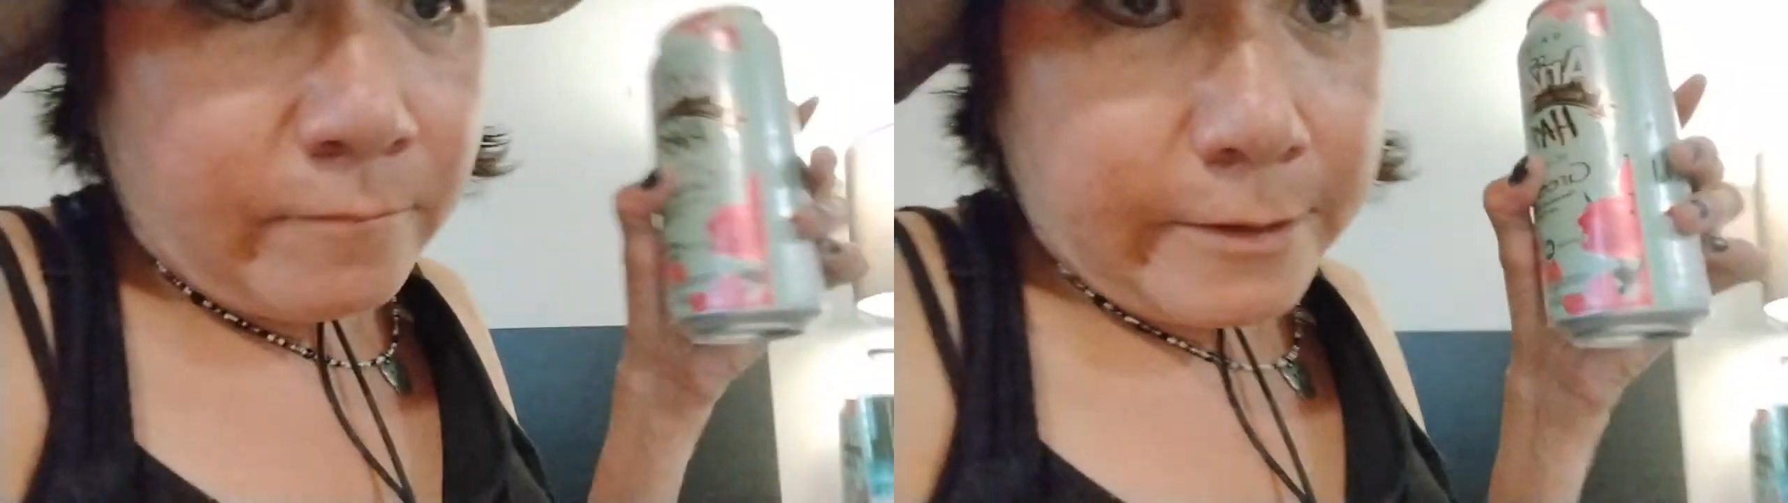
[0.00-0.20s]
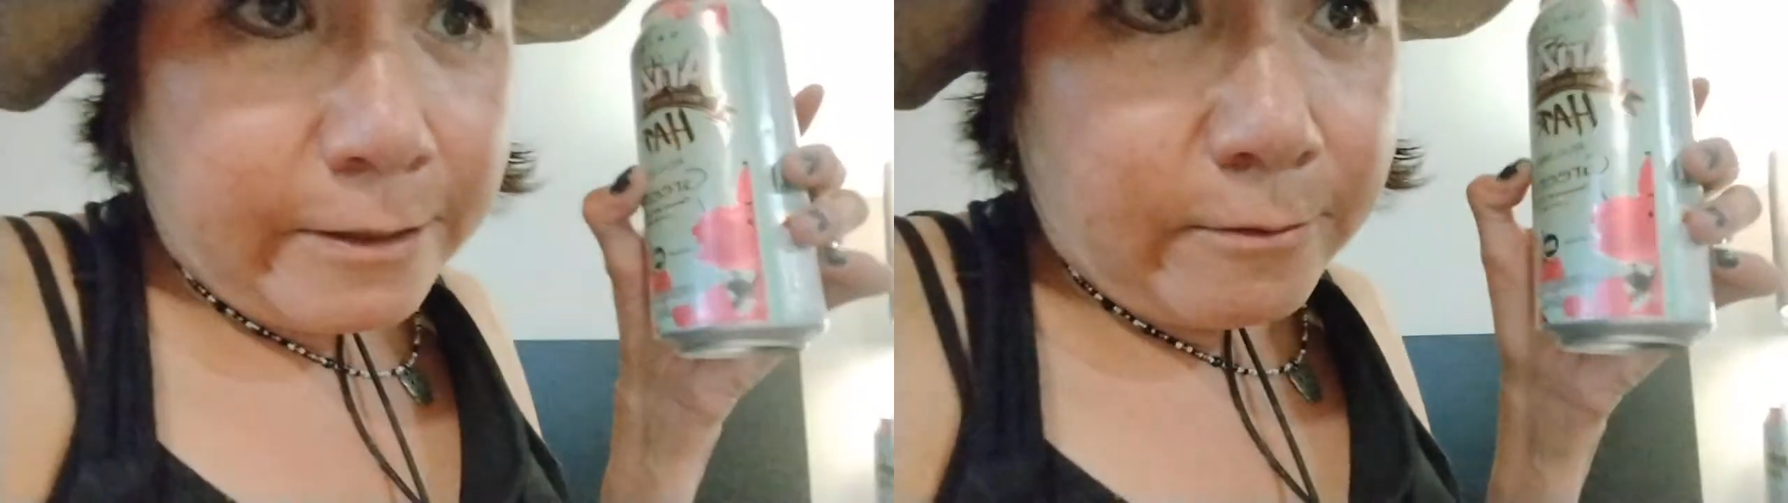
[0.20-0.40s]

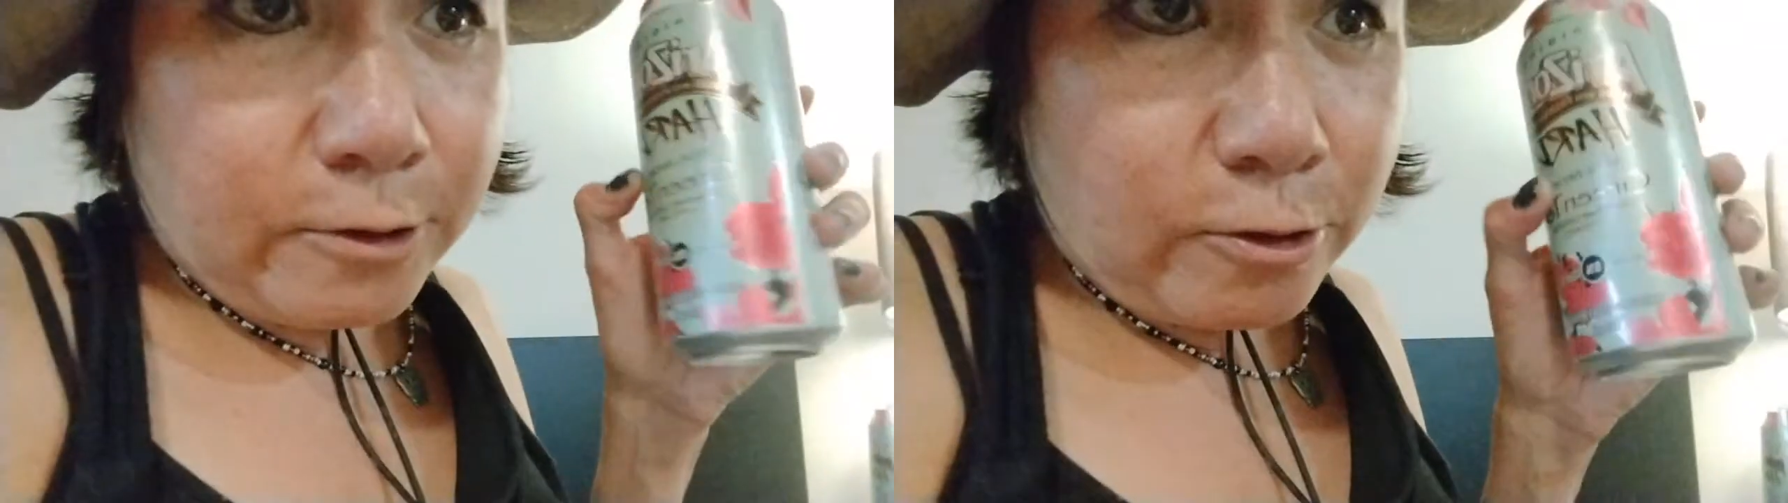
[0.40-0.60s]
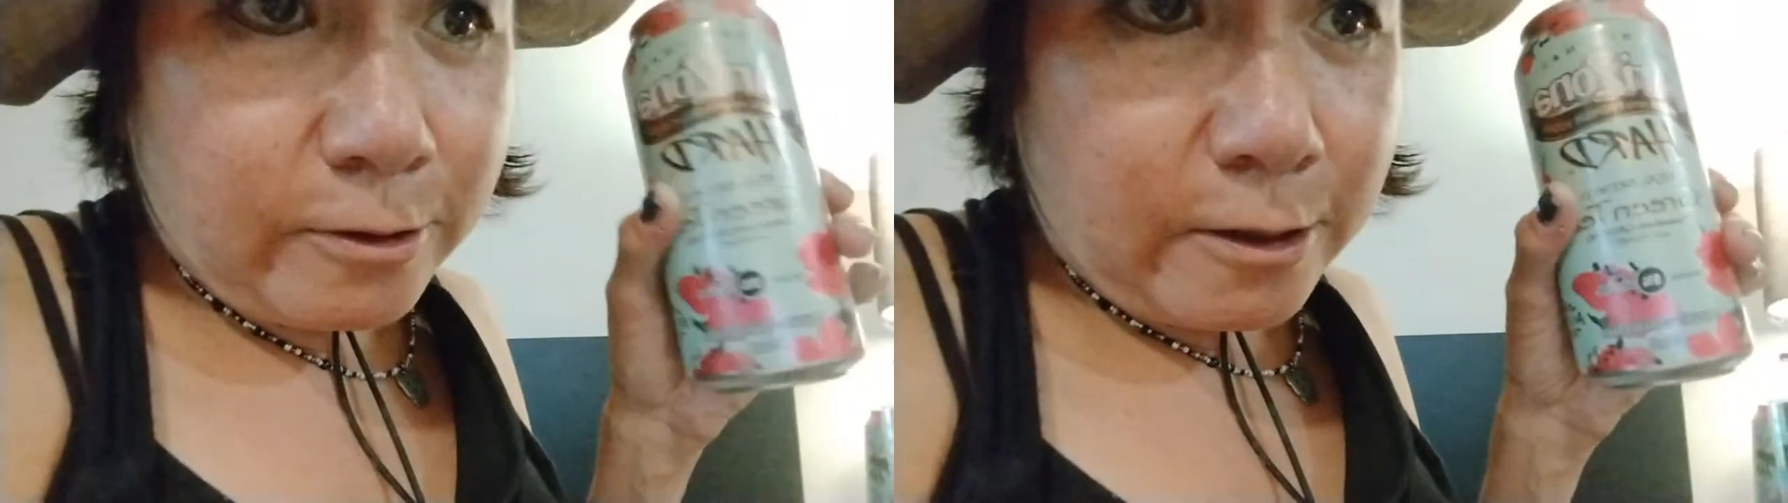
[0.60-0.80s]
the
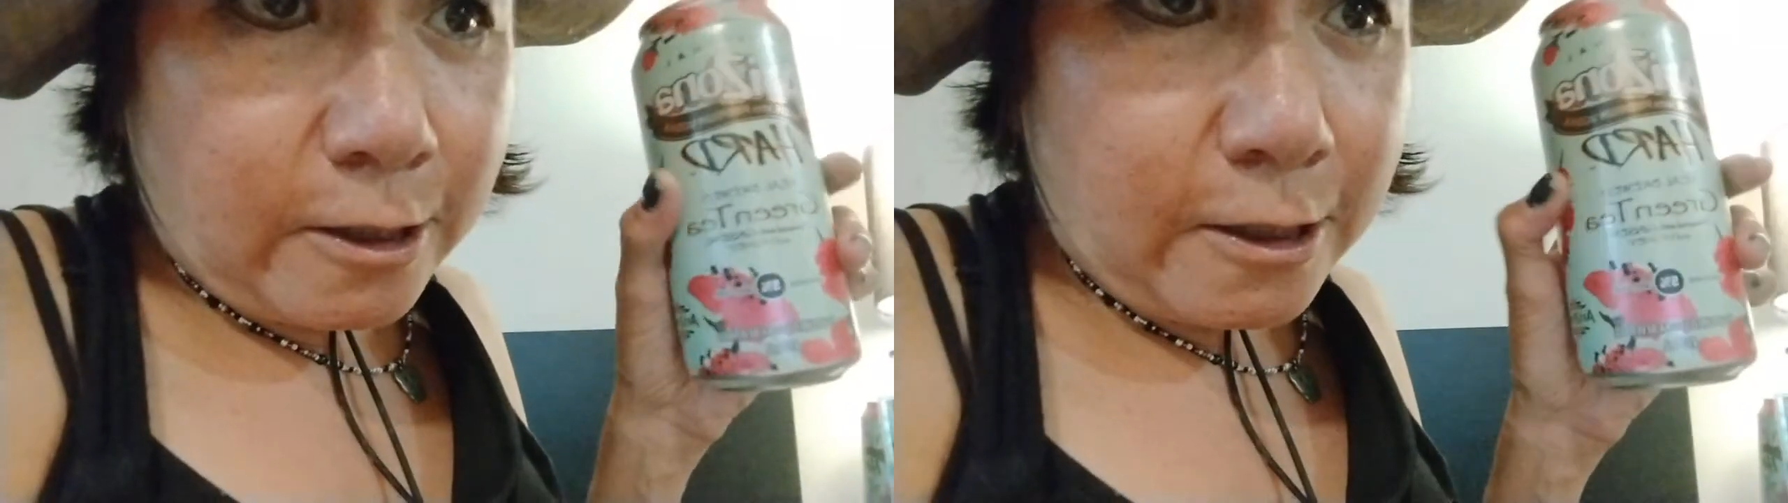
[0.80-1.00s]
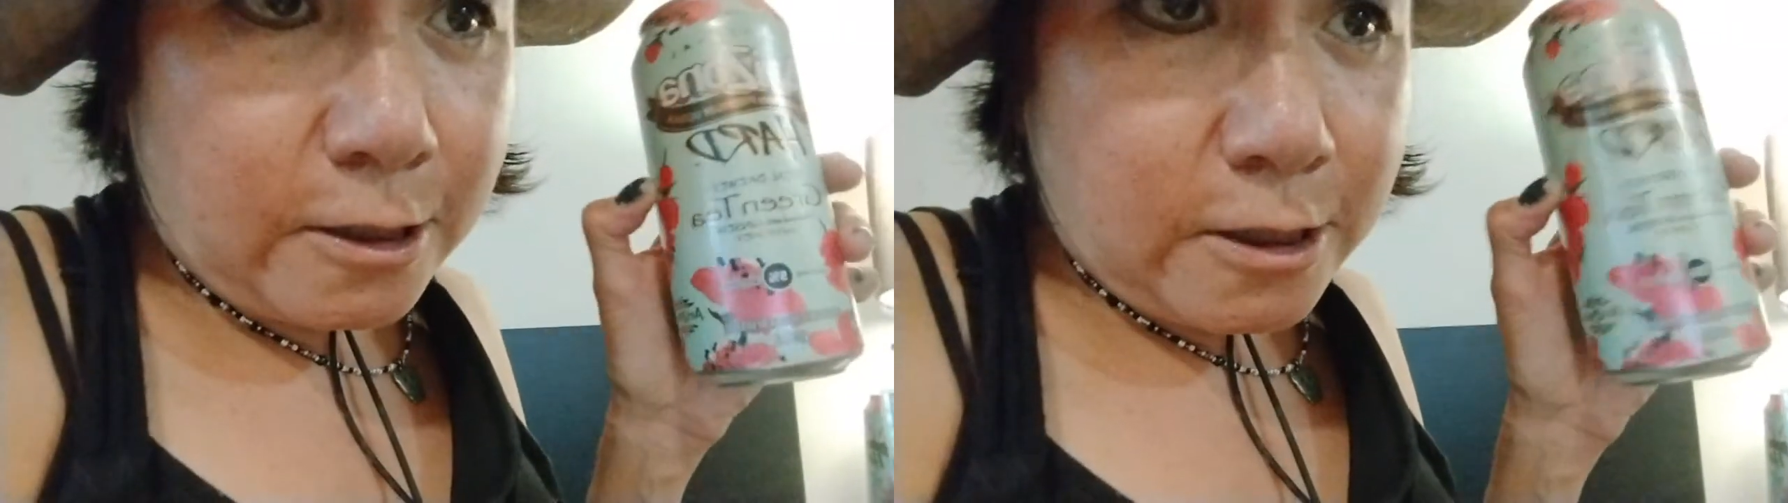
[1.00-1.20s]
Arizona
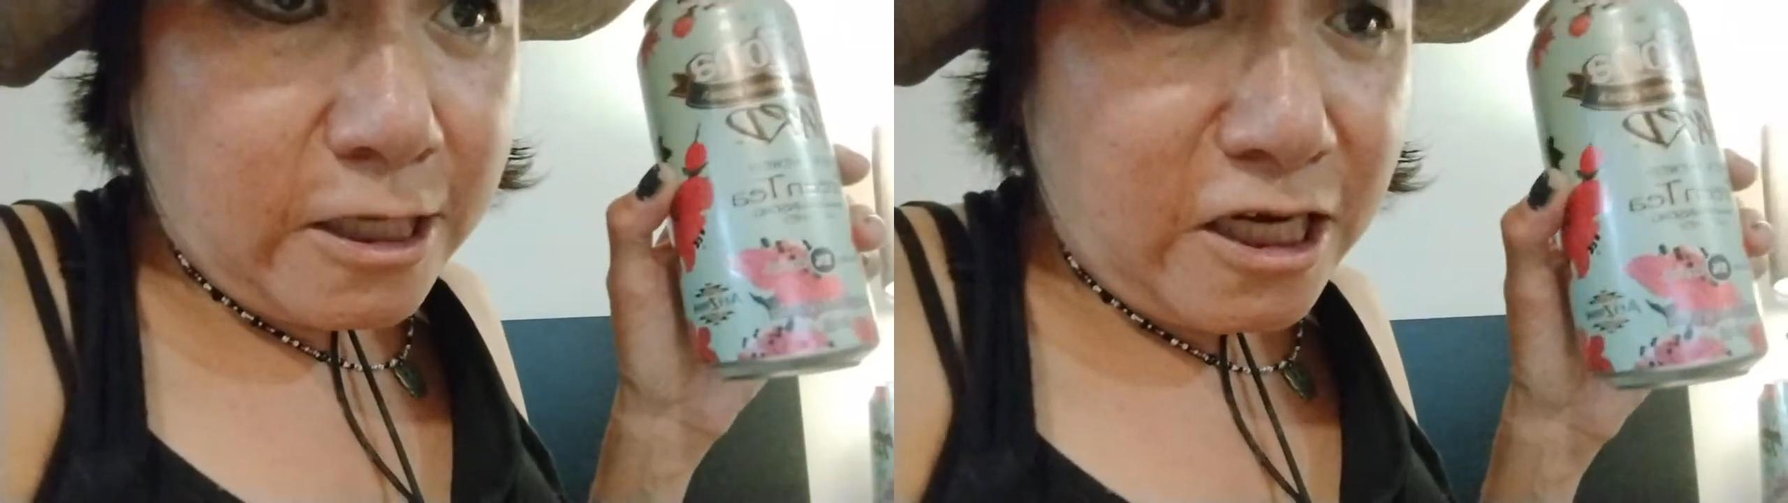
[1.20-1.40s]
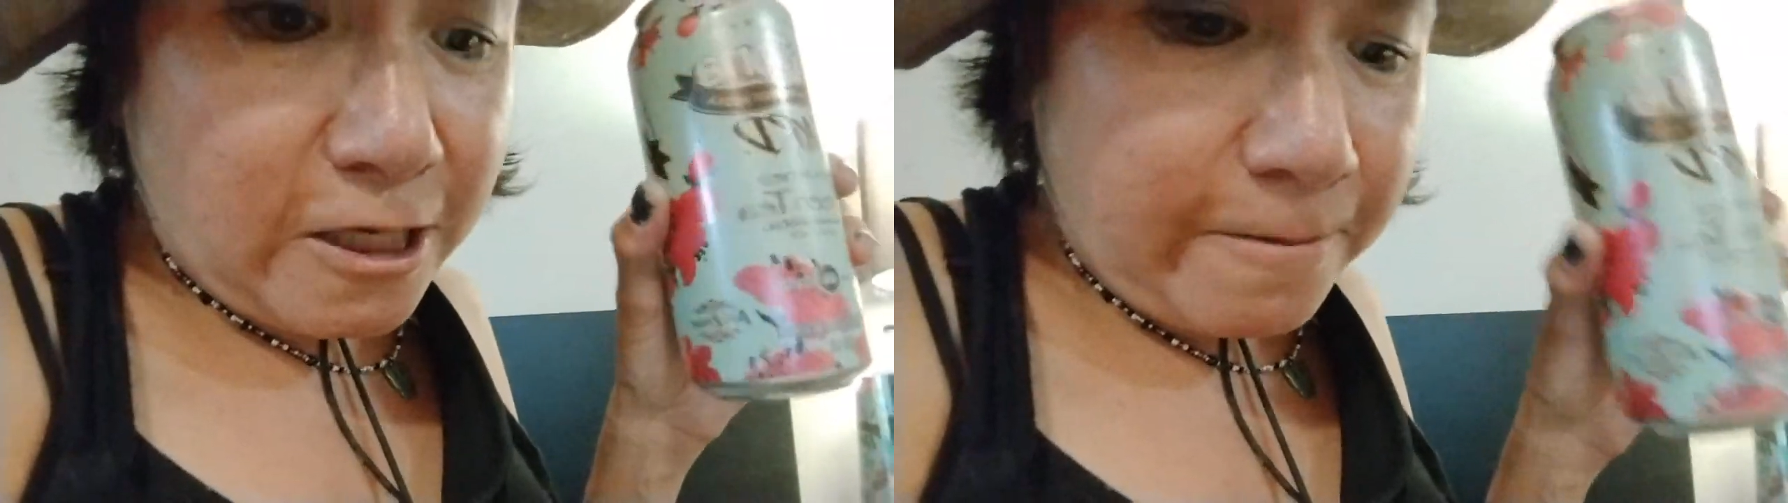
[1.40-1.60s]
hard
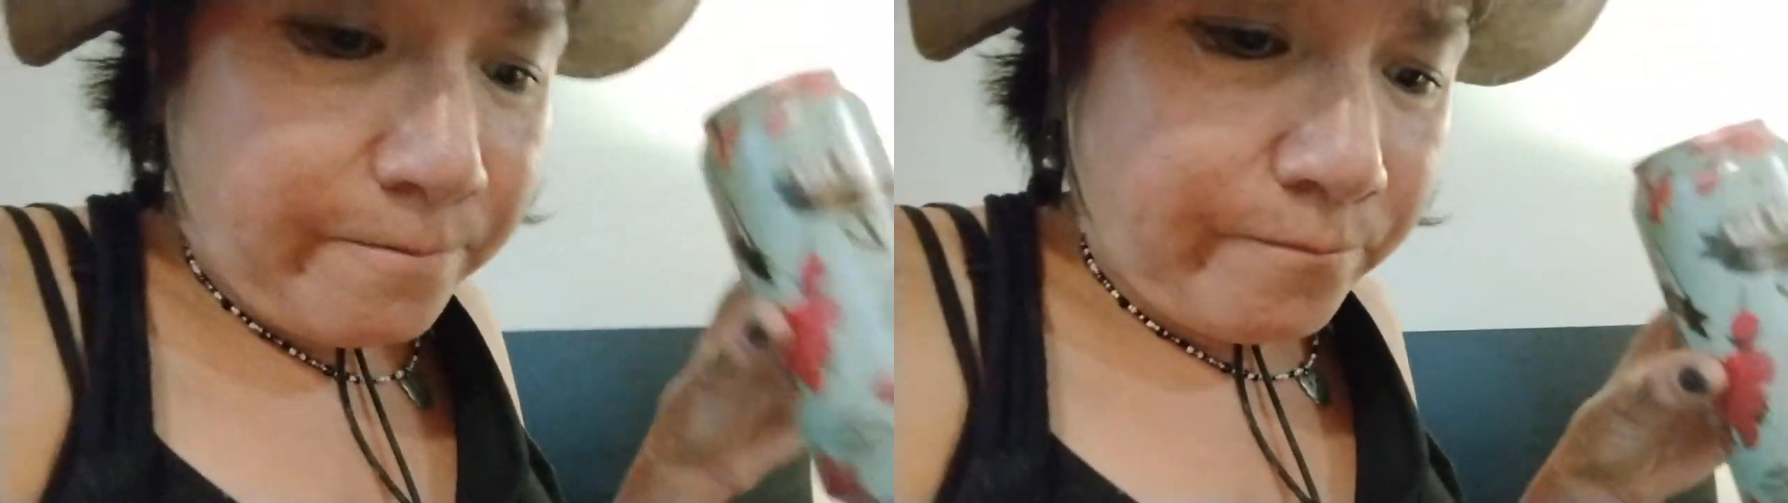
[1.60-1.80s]
tea,